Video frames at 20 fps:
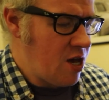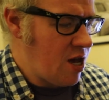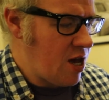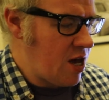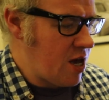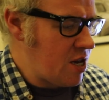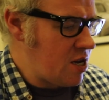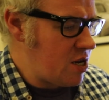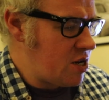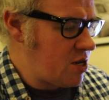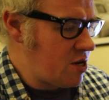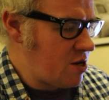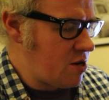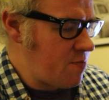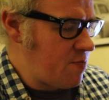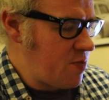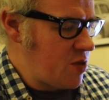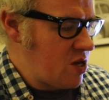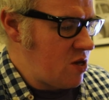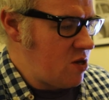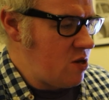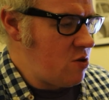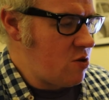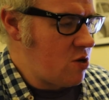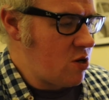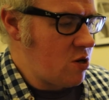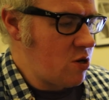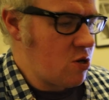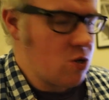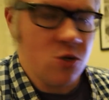And um, you
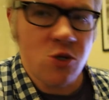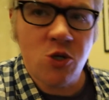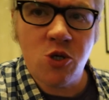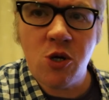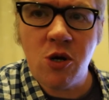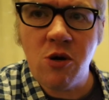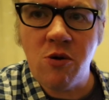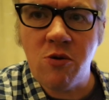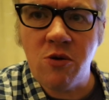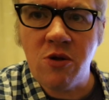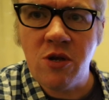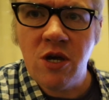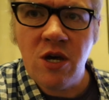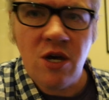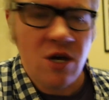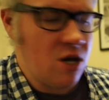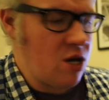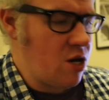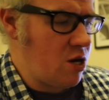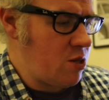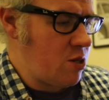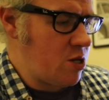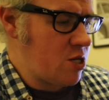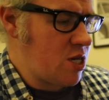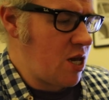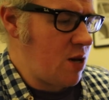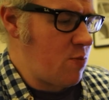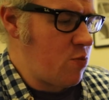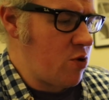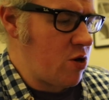can control uh, the
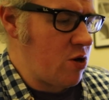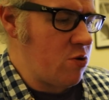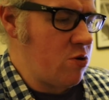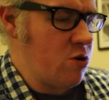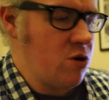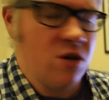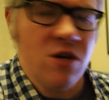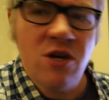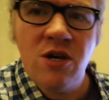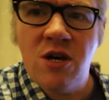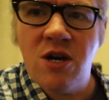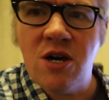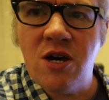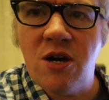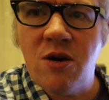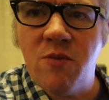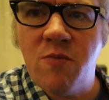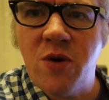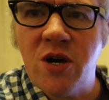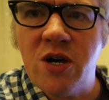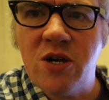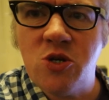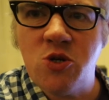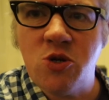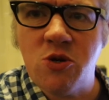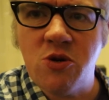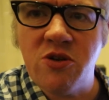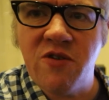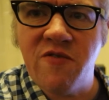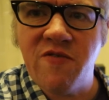tempo Uh, by
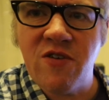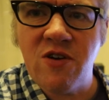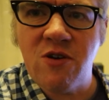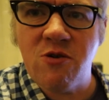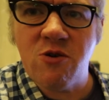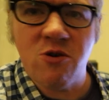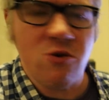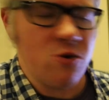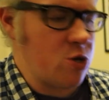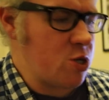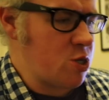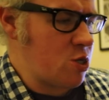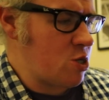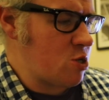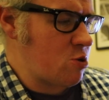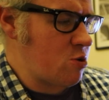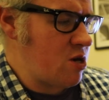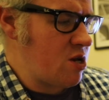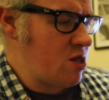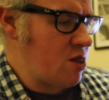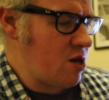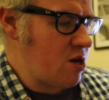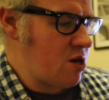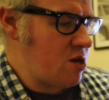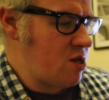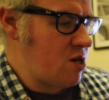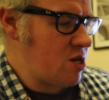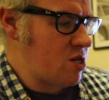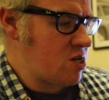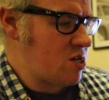drawing your finger across the screen
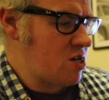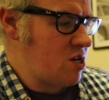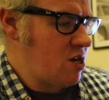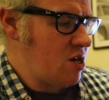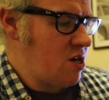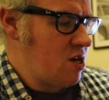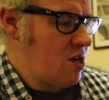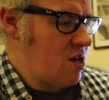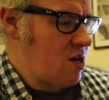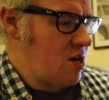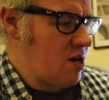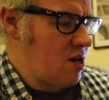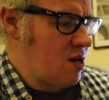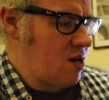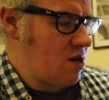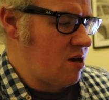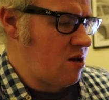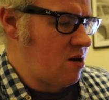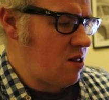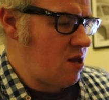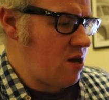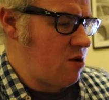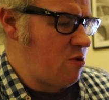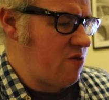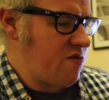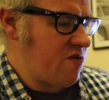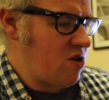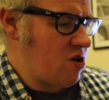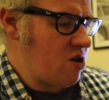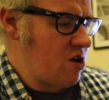like this, uh, like
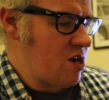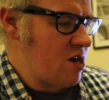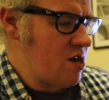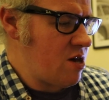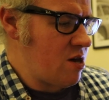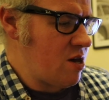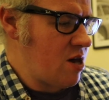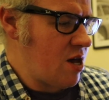we've got here.